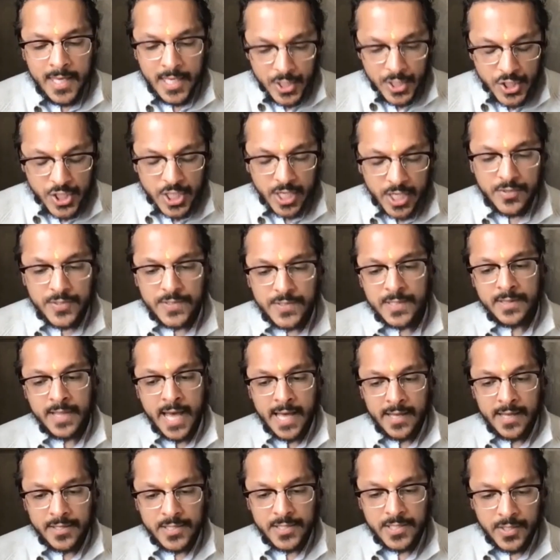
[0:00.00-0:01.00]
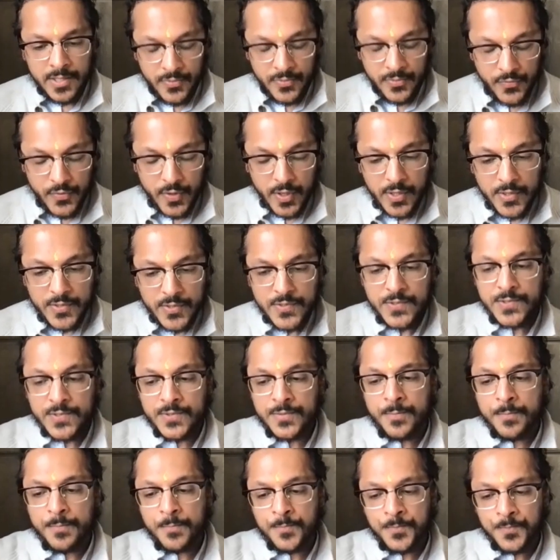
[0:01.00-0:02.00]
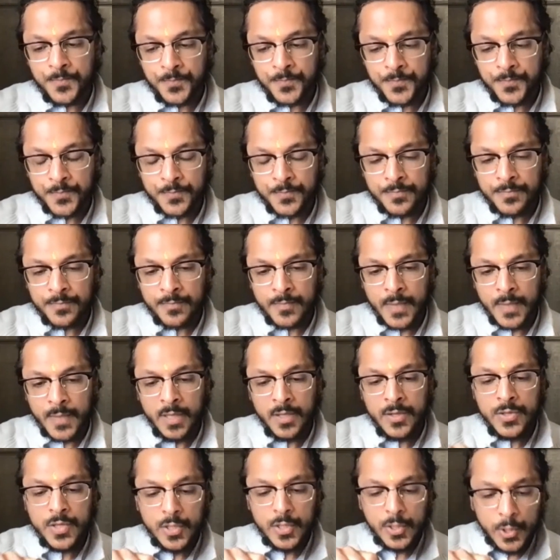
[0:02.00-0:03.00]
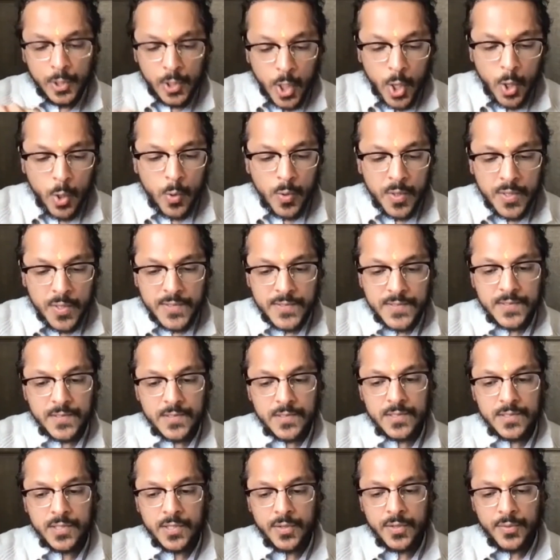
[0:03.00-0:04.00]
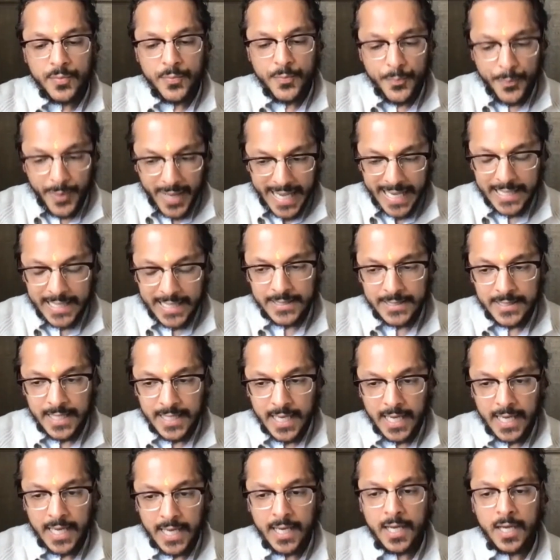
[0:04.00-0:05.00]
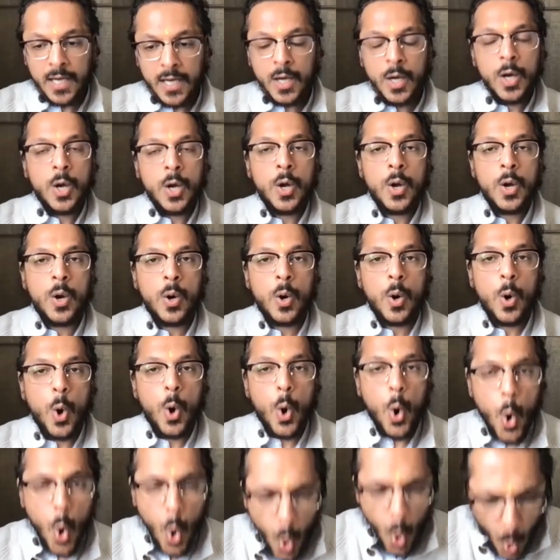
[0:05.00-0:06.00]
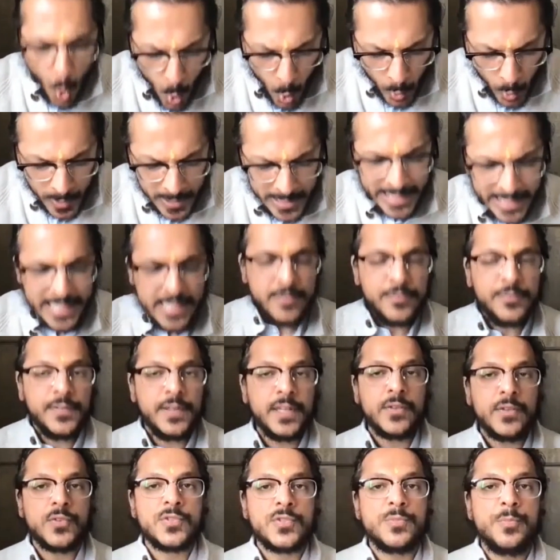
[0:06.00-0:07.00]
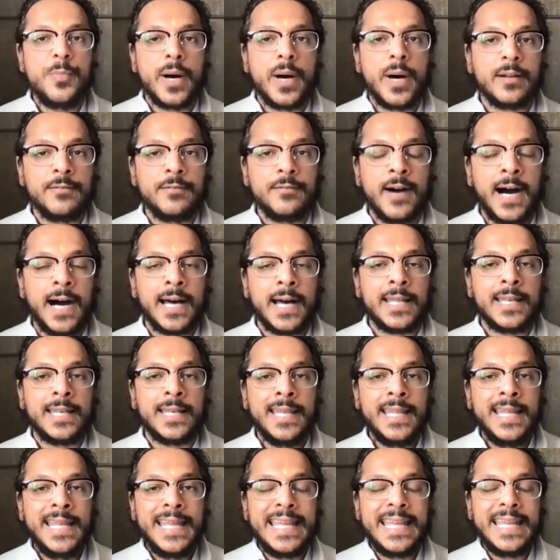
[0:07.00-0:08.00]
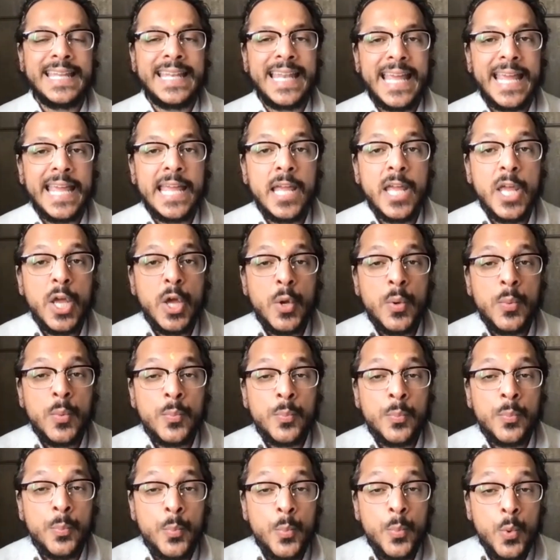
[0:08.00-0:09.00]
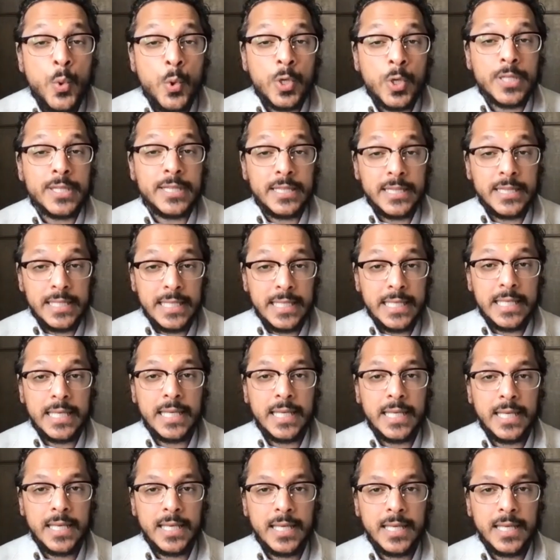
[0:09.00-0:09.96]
He shares in that verse, the lowest bhakta only feels Bhagavan in a murti.